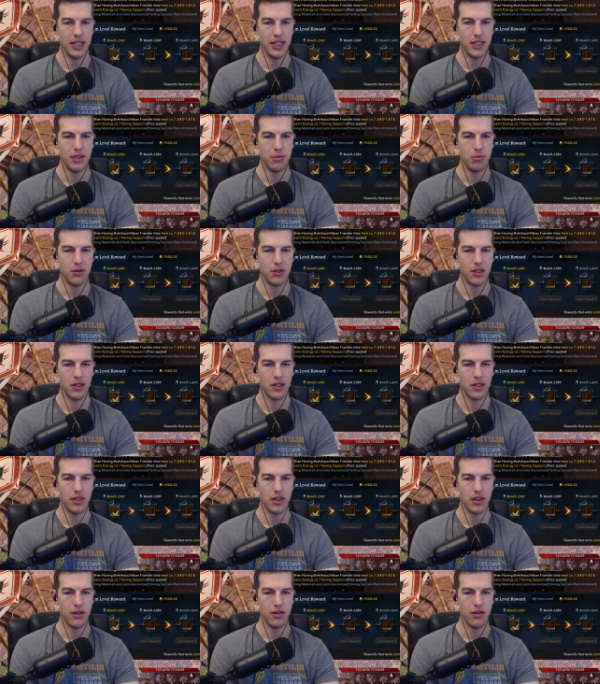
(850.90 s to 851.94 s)
These books,
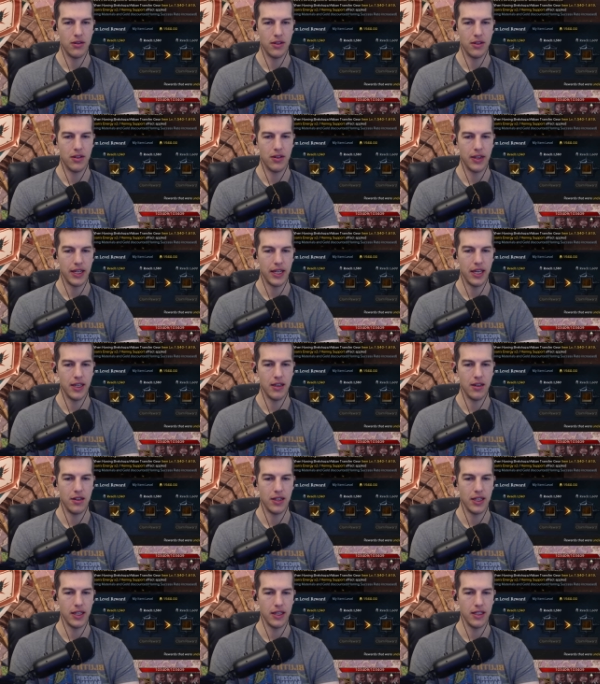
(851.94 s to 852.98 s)
though, I can't
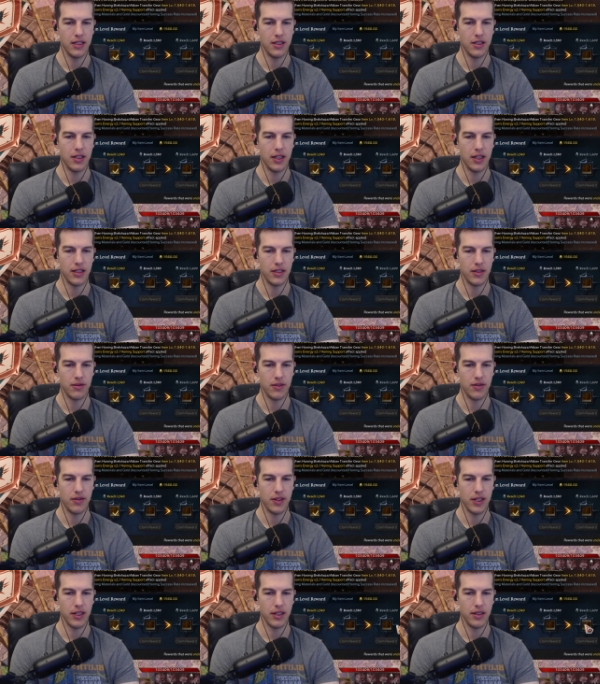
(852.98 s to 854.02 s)
look in this chest. I wonder
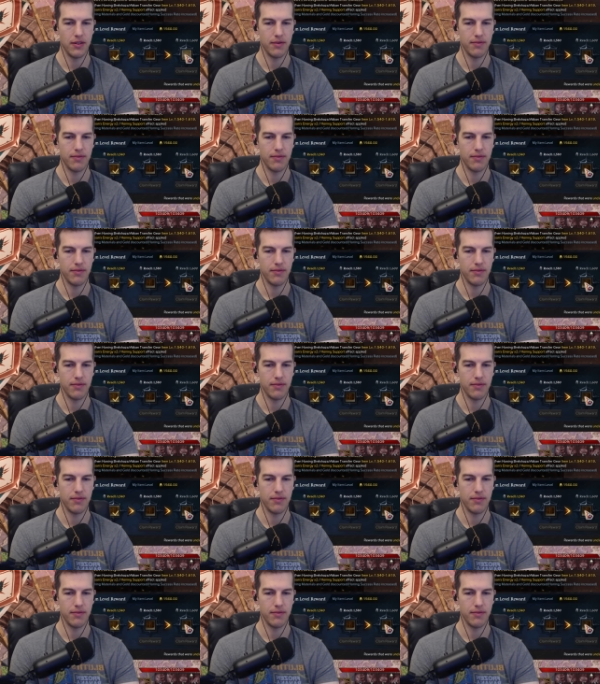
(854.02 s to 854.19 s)
if I can...